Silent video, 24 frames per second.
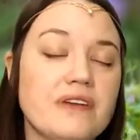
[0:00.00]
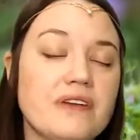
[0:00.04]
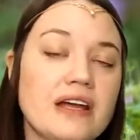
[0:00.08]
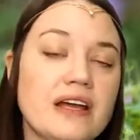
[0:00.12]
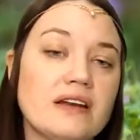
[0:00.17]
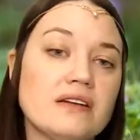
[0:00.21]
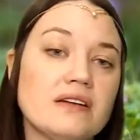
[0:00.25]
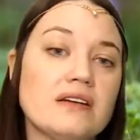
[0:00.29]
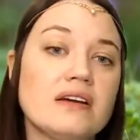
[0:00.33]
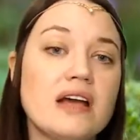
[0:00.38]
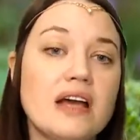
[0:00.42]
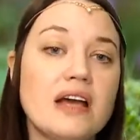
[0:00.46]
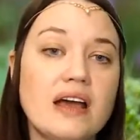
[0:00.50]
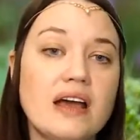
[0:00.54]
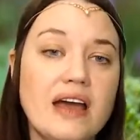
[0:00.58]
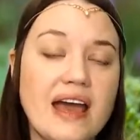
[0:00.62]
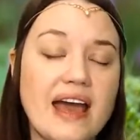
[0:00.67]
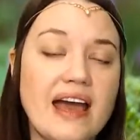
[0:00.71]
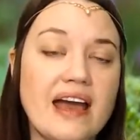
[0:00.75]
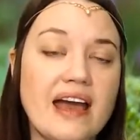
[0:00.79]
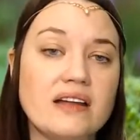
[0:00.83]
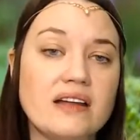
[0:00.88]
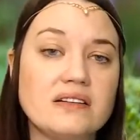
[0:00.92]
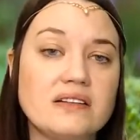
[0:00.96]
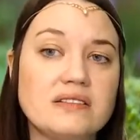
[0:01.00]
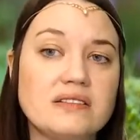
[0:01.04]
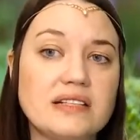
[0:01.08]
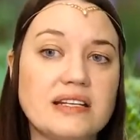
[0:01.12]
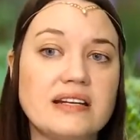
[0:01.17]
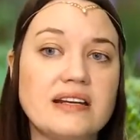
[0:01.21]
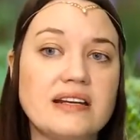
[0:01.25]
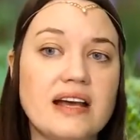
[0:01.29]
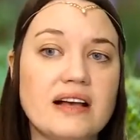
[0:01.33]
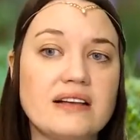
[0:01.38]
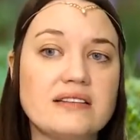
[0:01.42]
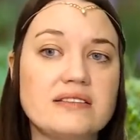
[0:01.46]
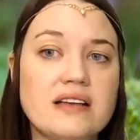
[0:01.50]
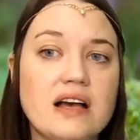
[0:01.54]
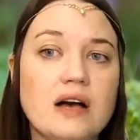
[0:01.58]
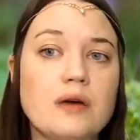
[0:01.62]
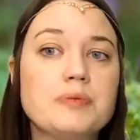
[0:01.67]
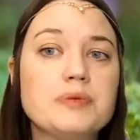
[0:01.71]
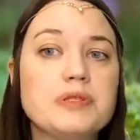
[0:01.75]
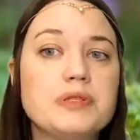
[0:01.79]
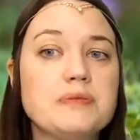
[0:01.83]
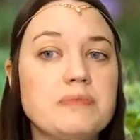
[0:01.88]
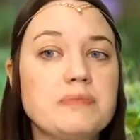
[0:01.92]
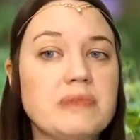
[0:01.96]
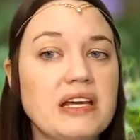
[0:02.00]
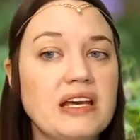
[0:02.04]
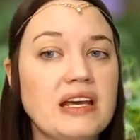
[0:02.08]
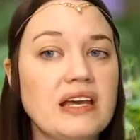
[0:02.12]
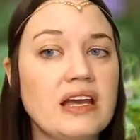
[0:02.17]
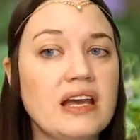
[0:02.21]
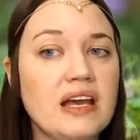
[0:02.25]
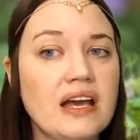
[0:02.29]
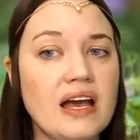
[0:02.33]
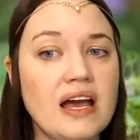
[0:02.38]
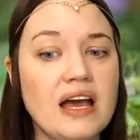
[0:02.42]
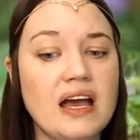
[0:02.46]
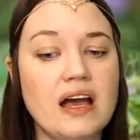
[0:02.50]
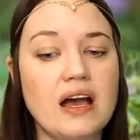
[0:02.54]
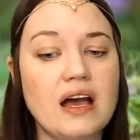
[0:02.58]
And it has helped me